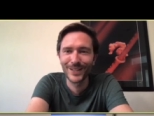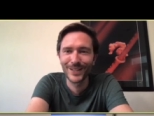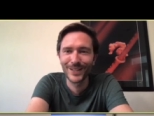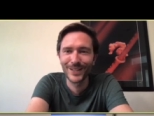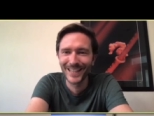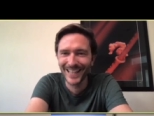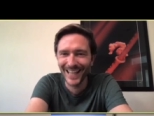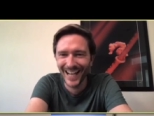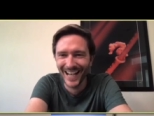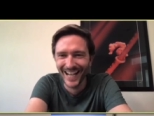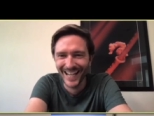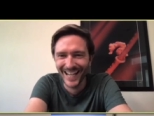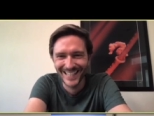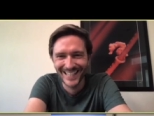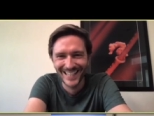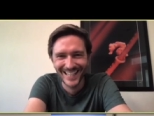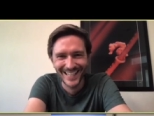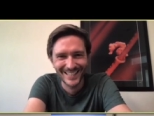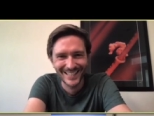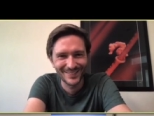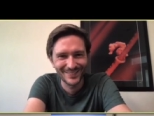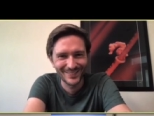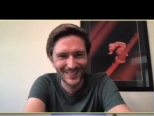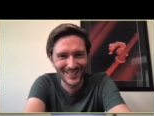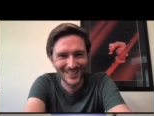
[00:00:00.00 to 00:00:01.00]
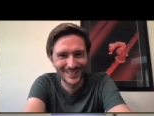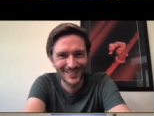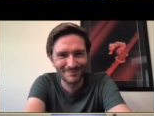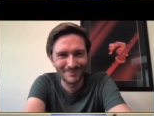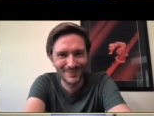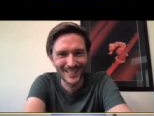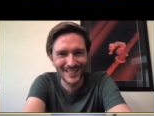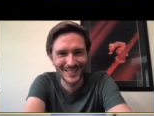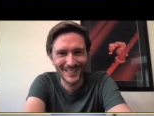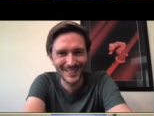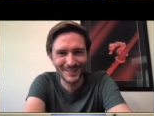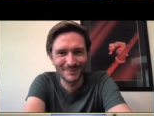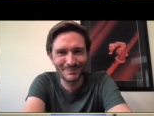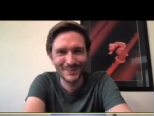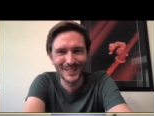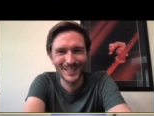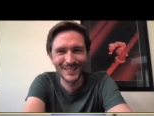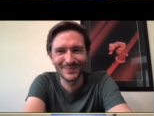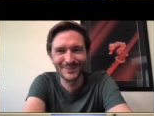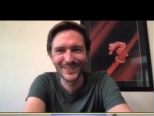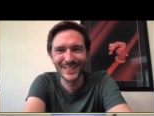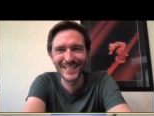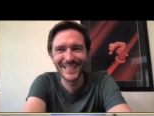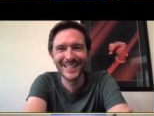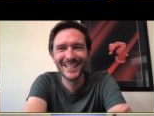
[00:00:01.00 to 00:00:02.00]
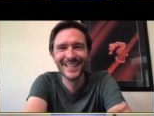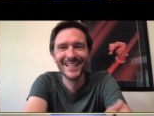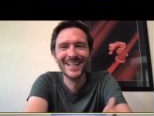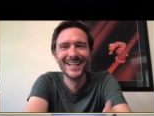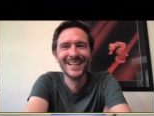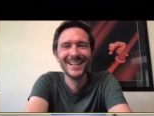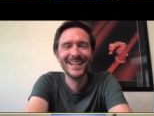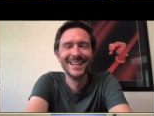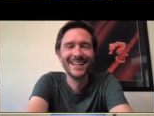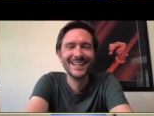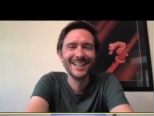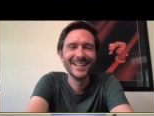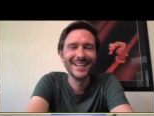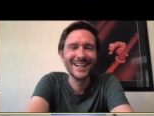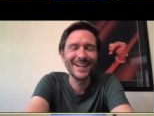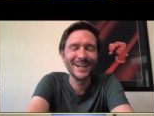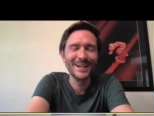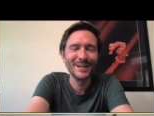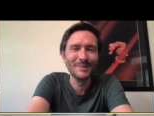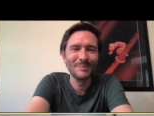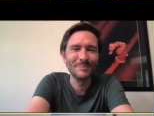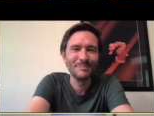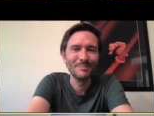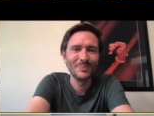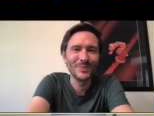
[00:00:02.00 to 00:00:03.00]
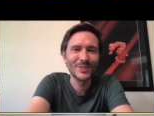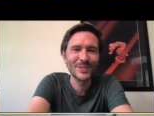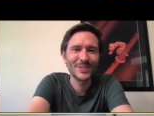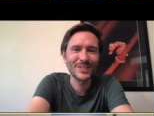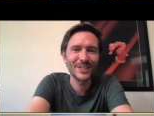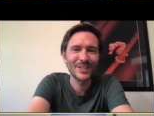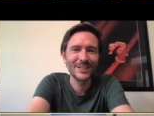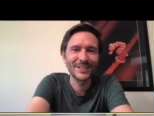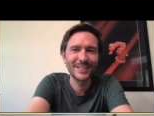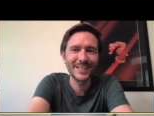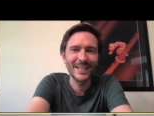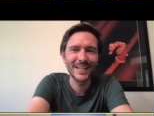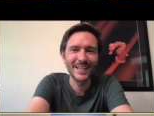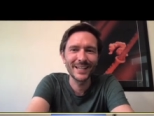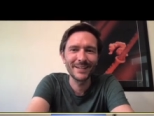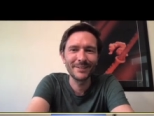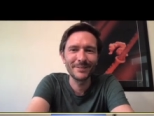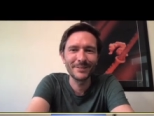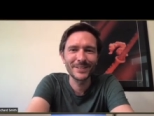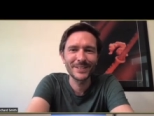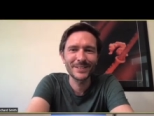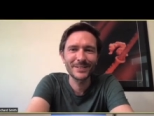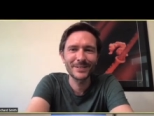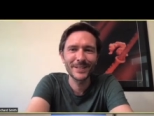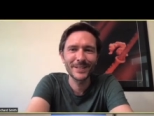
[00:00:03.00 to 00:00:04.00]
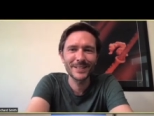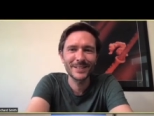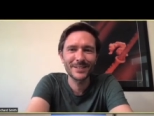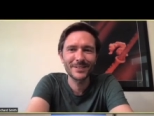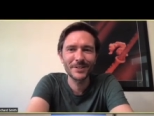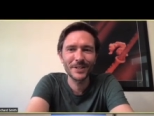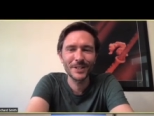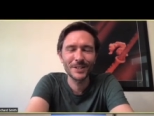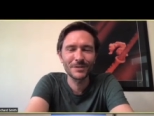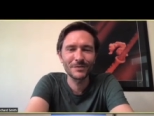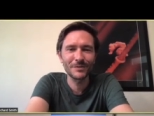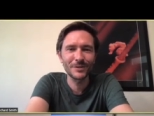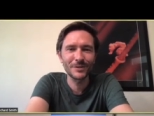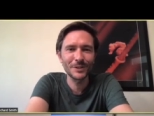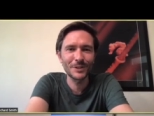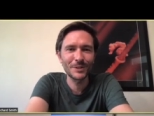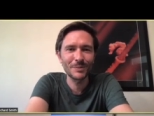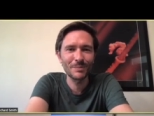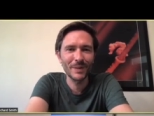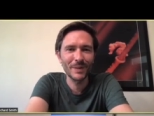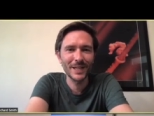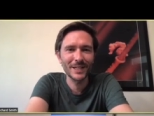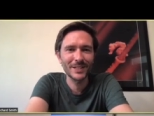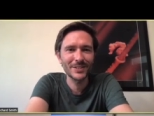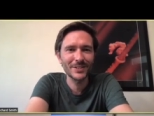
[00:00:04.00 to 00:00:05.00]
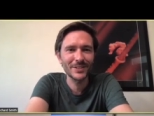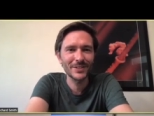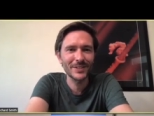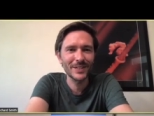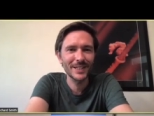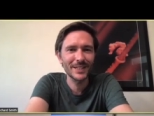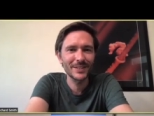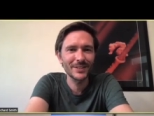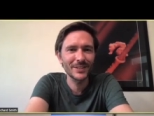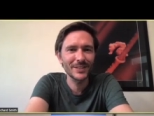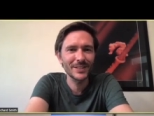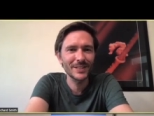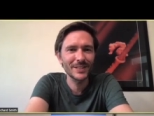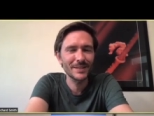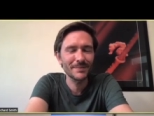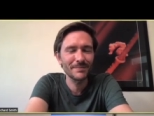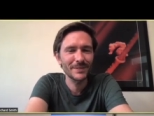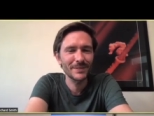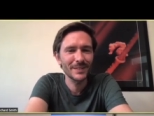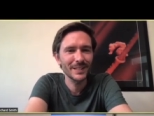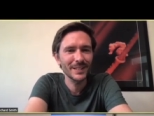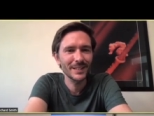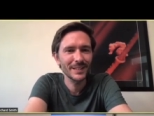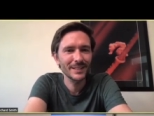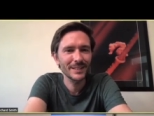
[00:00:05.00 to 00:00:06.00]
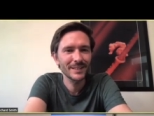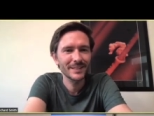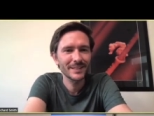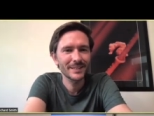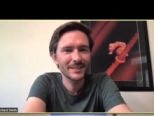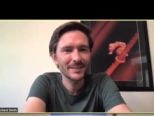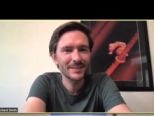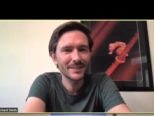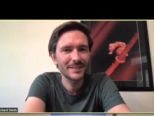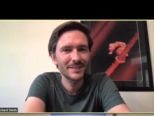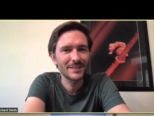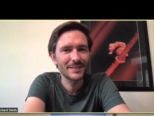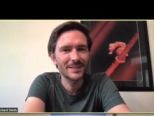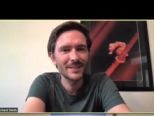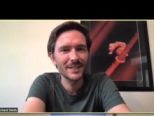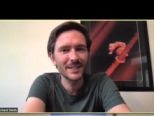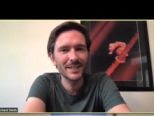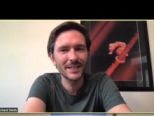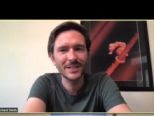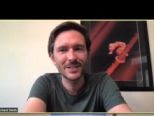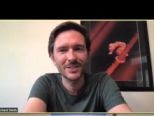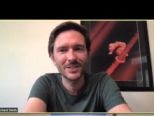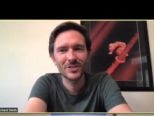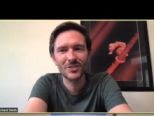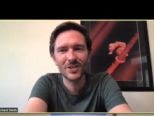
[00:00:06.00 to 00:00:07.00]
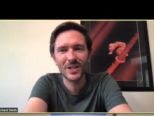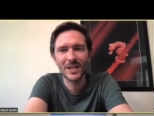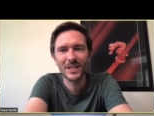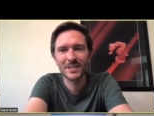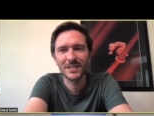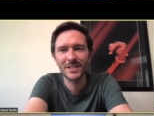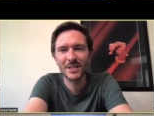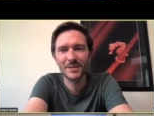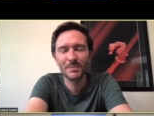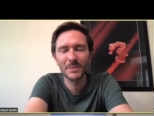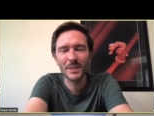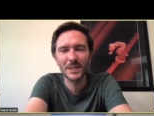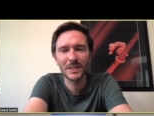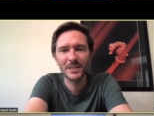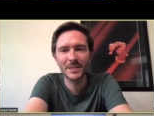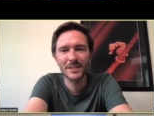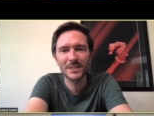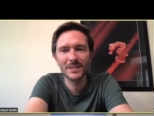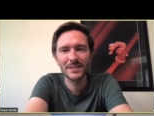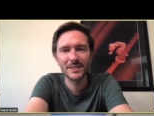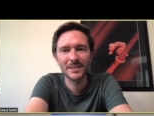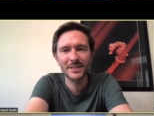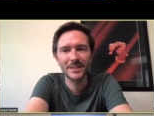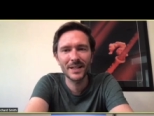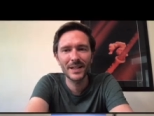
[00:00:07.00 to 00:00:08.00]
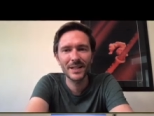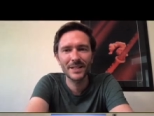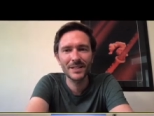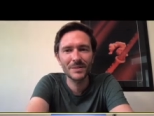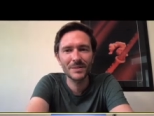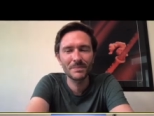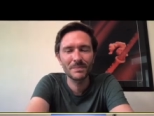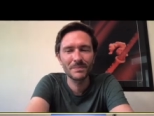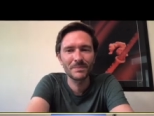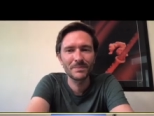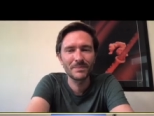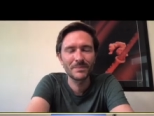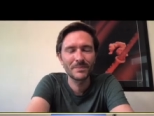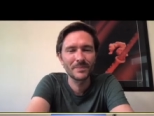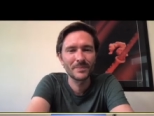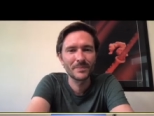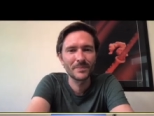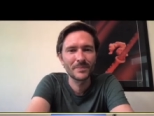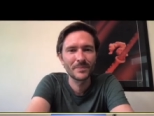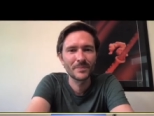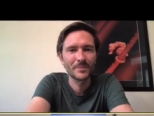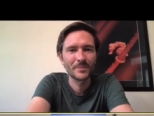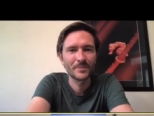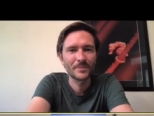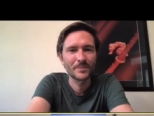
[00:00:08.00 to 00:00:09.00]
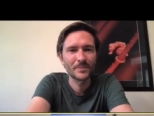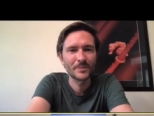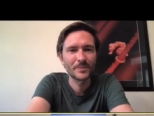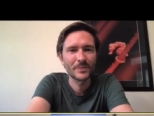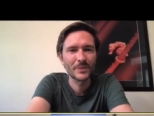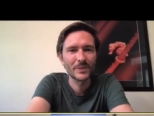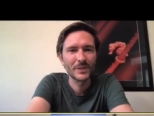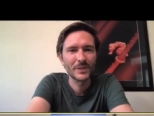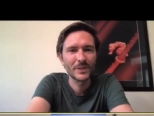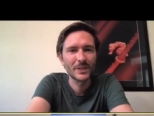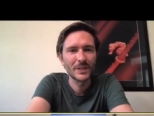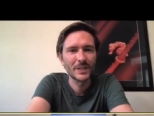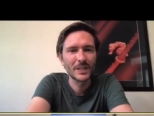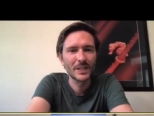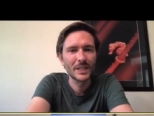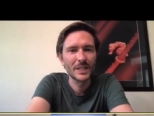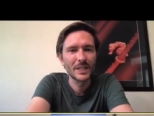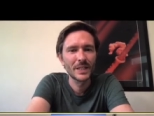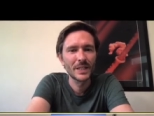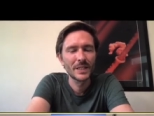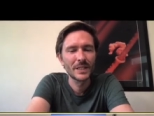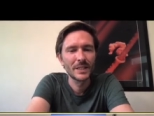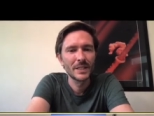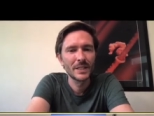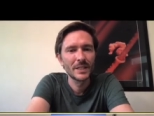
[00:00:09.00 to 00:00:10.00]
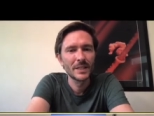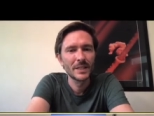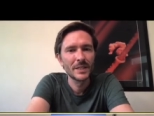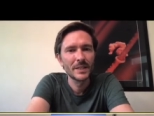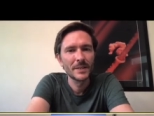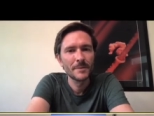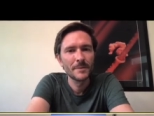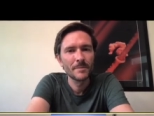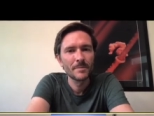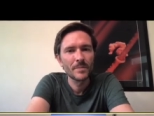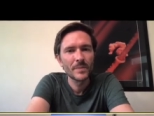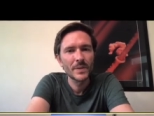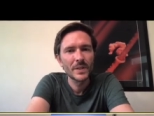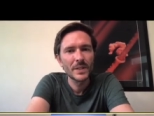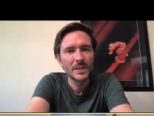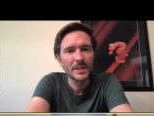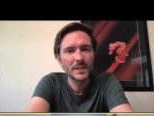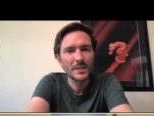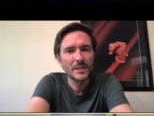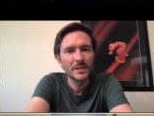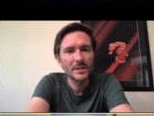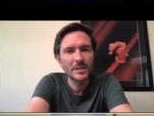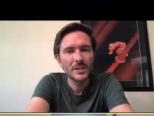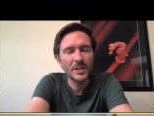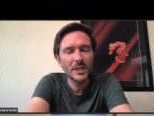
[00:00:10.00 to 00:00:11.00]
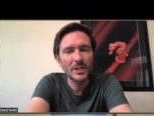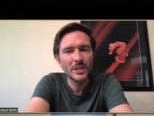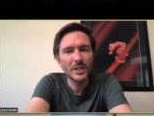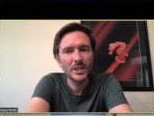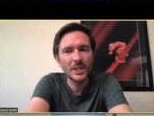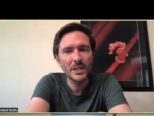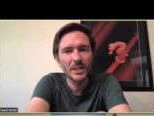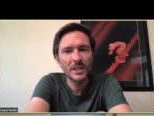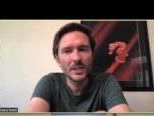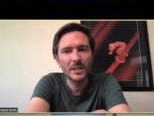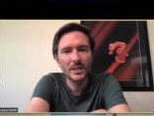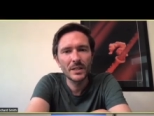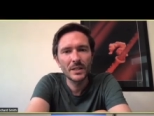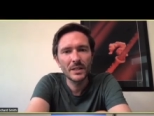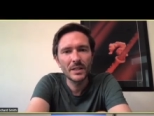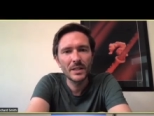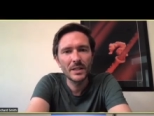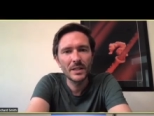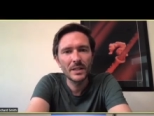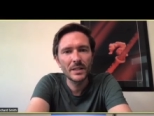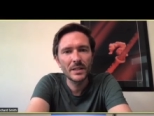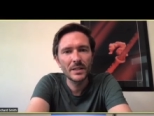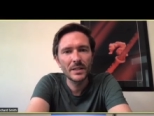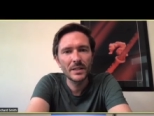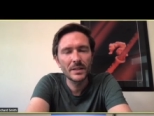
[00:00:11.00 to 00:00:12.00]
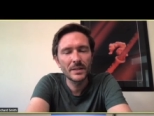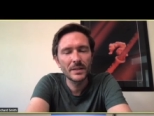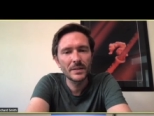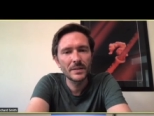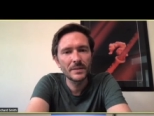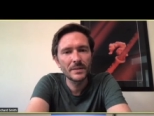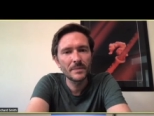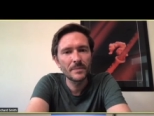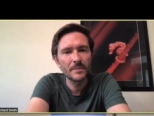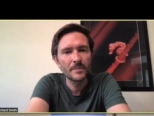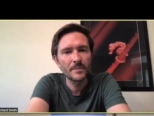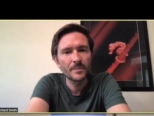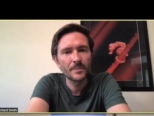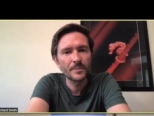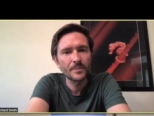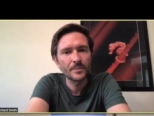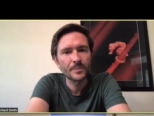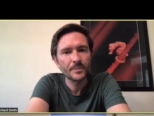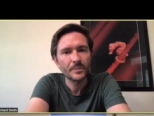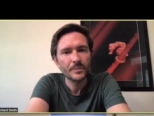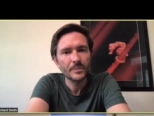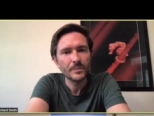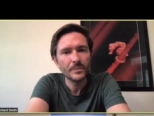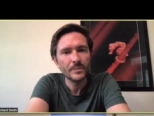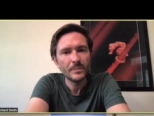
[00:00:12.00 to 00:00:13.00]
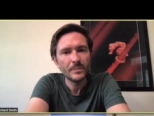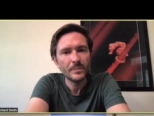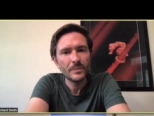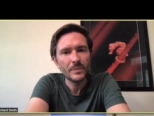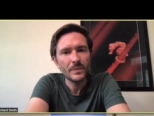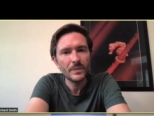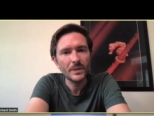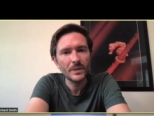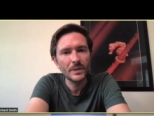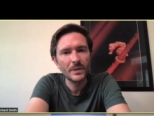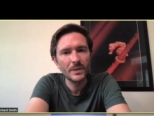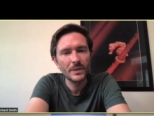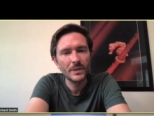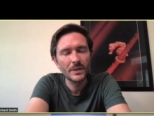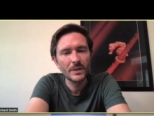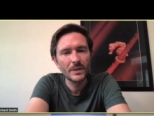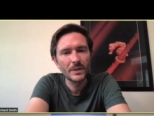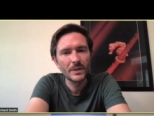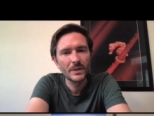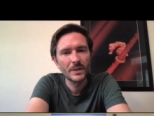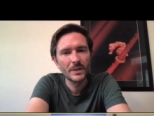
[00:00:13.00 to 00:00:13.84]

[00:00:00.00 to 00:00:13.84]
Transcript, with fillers: that i yeah needed. right yeah, Um, so yeah it was quite stressful to make sure i got something to well, illustrate it had because, someone yeah. shown you a photo before you went like were they were you sort of in saying hold it i'm not sure there's a